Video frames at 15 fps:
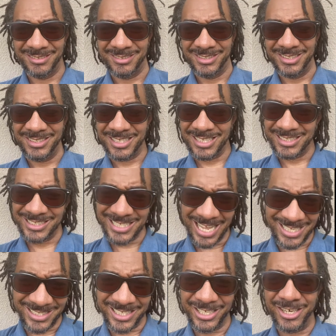She's a
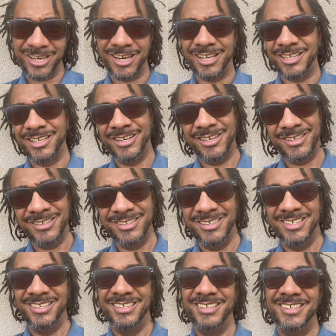sassy girl, you know?
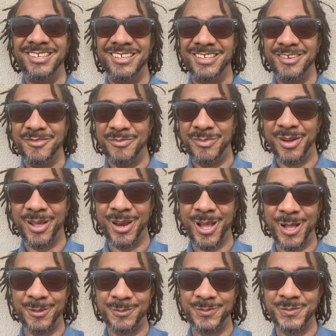But,
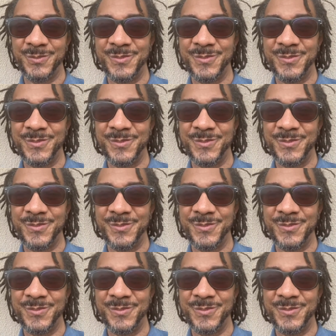um,